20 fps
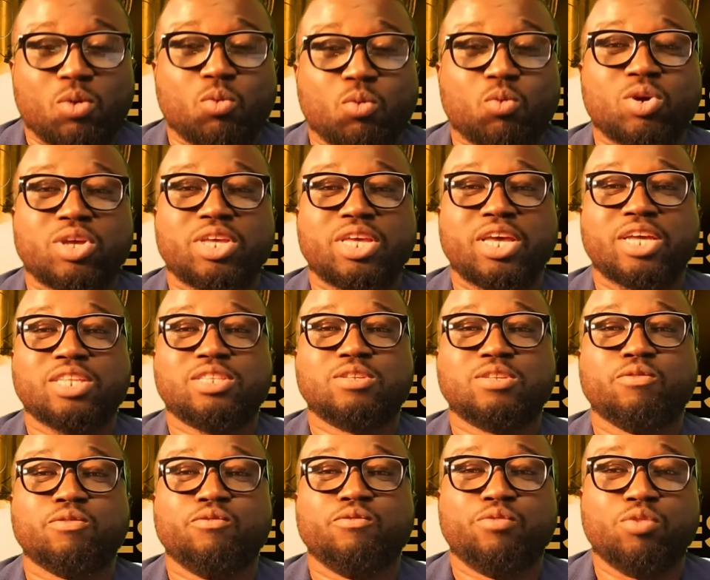will get
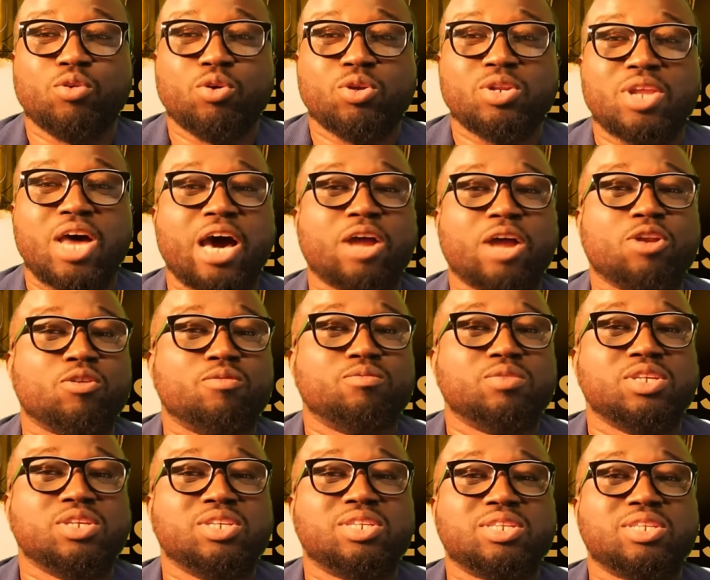to vote out
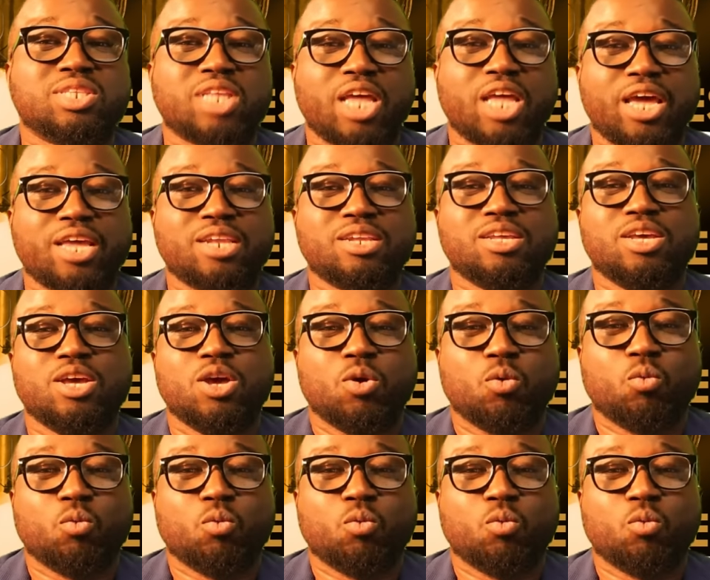of these 10,